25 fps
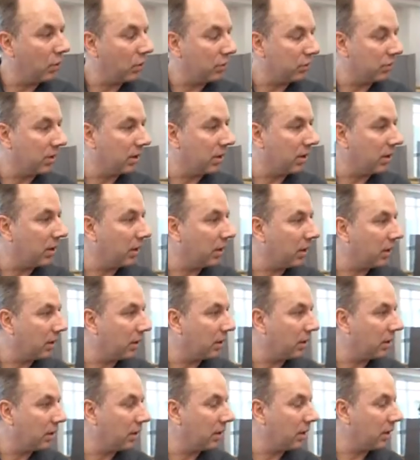logs
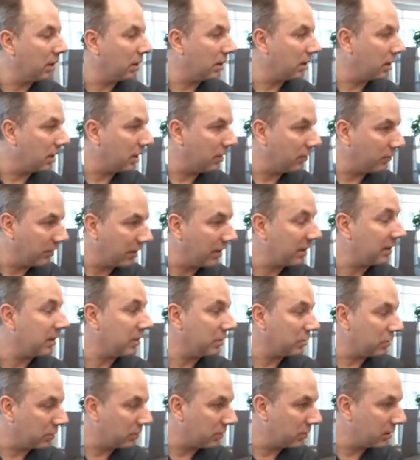an event
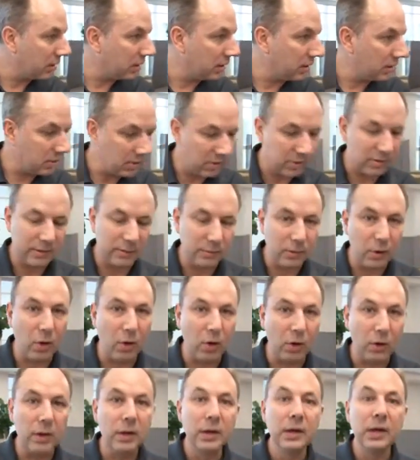into the system
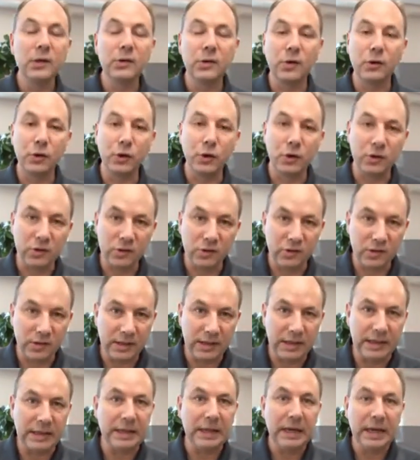log, so you can
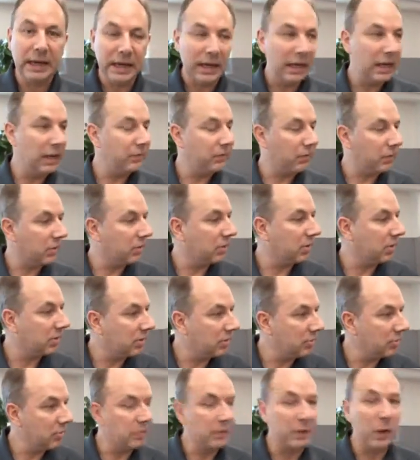see if the
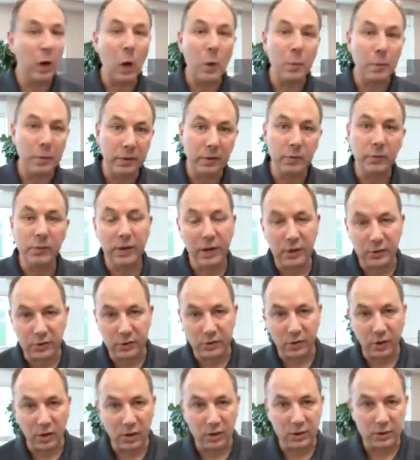system's been opened without
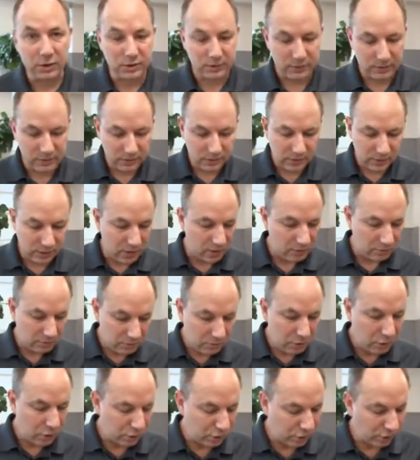your knowledge. So
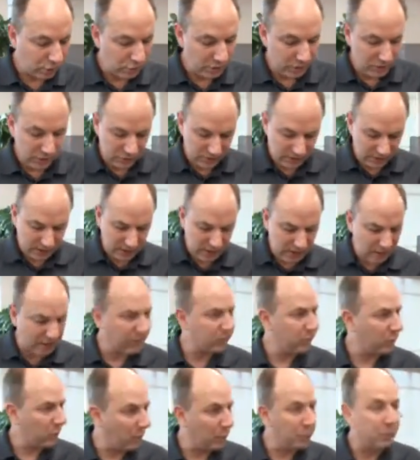useful feature there. That's